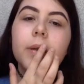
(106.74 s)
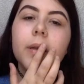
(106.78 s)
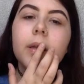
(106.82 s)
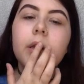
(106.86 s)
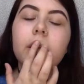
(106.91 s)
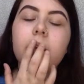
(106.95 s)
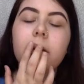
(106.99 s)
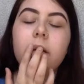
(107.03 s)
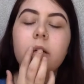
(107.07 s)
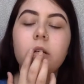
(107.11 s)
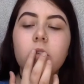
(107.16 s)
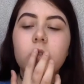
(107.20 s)

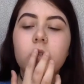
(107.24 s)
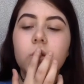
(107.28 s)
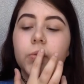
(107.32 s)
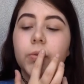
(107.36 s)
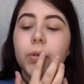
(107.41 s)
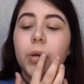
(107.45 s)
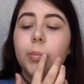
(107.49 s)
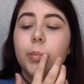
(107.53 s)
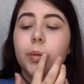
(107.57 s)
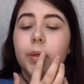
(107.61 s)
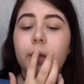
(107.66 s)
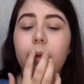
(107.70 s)
And I just
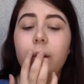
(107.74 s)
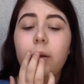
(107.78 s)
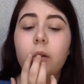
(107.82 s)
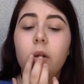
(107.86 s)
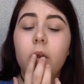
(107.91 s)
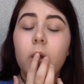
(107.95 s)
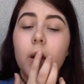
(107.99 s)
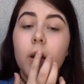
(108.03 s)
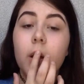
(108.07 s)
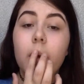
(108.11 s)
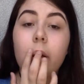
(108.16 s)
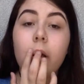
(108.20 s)
rub it in.
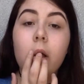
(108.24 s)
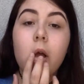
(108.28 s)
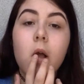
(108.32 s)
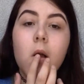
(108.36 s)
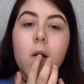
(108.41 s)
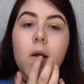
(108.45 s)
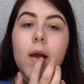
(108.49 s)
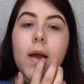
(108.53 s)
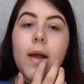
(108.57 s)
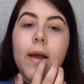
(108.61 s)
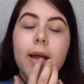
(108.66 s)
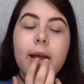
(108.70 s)

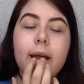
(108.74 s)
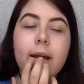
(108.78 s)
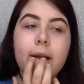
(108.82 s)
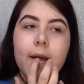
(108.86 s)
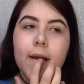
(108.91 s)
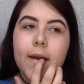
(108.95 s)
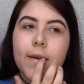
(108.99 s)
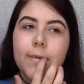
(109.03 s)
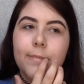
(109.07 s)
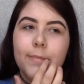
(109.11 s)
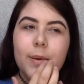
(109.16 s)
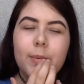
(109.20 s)

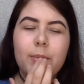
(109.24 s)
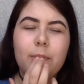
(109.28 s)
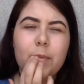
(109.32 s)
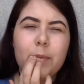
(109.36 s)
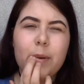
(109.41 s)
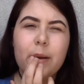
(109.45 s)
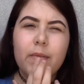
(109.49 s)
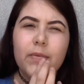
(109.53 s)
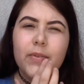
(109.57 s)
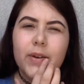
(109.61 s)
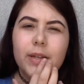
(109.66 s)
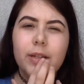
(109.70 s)
People
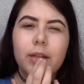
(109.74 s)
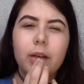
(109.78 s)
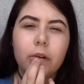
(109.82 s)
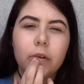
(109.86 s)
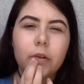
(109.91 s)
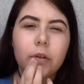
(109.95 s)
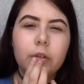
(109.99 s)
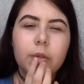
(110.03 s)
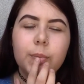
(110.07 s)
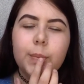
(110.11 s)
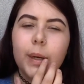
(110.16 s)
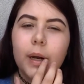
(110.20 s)
might find that
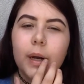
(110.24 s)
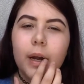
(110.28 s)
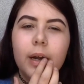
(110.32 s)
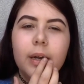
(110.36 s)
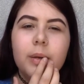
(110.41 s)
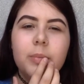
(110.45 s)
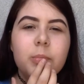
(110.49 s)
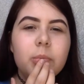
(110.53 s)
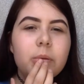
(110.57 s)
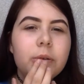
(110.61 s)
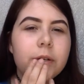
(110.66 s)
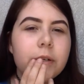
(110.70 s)
gross, but
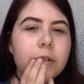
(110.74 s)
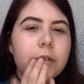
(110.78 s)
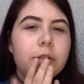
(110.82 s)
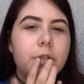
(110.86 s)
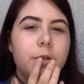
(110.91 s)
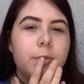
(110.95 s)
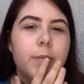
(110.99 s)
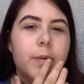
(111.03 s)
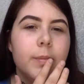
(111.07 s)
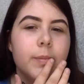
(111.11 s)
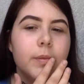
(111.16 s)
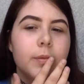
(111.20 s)
I'm pretty sure
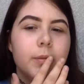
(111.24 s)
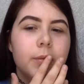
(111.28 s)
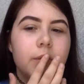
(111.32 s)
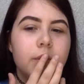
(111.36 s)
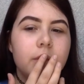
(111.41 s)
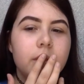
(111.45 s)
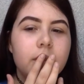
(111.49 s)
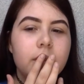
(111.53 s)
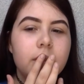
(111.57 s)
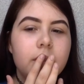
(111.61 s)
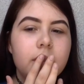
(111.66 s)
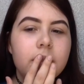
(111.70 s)
people do
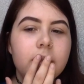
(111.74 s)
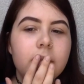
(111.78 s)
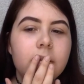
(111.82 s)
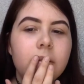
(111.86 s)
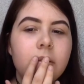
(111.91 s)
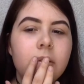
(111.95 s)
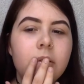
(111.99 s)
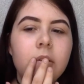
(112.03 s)
this.